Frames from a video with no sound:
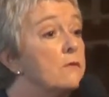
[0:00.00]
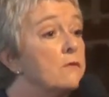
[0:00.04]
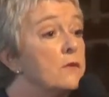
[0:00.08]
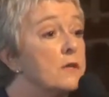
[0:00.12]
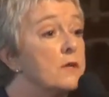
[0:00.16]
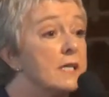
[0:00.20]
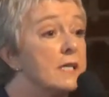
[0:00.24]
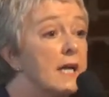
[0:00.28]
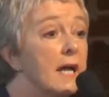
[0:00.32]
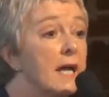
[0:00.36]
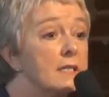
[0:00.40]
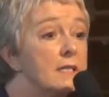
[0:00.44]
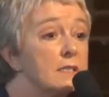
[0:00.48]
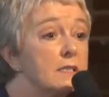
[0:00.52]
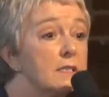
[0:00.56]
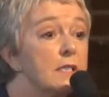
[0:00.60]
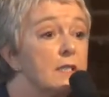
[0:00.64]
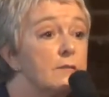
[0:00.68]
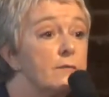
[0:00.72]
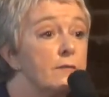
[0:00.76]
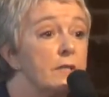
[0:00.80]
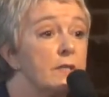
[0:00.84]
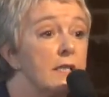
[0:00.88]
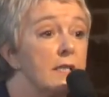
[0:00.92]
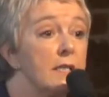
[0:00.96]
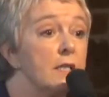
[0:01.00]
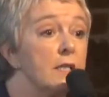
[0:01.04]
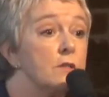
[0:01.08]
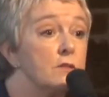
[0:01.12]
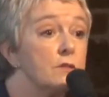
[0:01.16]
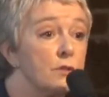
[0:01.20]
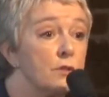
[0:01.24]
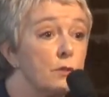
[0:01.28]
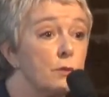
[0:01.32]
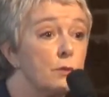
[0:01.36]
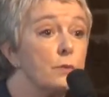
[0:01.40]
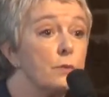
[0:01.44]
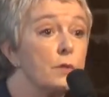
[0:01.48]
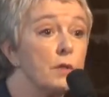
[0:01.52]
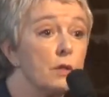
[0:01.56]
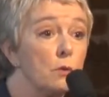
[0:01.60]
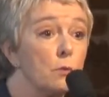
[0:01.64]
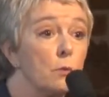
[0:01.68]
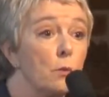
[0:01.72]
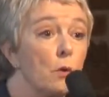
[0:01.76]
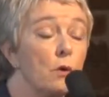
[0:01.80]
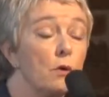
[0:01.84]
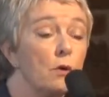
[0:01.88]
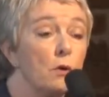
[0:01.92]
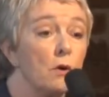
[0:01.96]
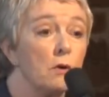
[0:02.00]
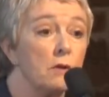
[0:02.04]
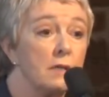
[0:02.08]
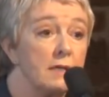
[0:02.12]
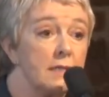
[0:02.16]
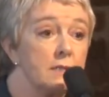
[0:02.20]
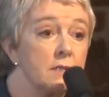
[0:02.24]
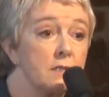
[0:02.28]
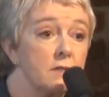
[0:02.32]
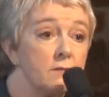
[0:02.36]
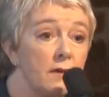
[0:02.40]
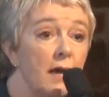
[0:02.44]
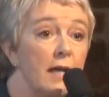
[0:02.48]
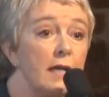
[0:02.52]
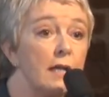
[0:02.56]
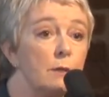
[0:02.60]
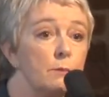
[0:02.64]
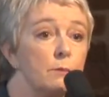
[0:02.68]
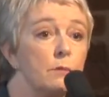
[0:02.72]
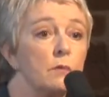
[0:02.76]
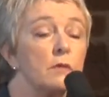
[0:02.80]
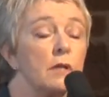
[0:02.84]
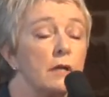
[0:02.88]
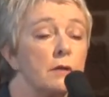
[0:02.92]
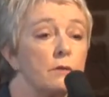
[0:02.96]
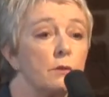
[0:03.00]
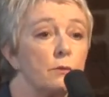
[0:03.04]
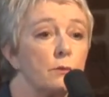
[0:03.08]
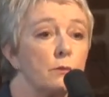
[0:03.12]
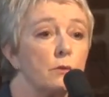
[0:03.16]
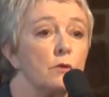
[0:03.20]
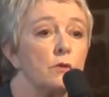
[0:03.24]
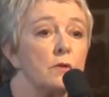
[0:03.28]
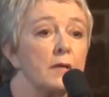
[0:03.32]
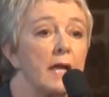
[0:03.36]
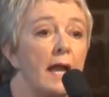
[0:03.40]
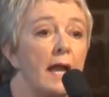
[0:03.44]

for connectivity to the real world is available in the rural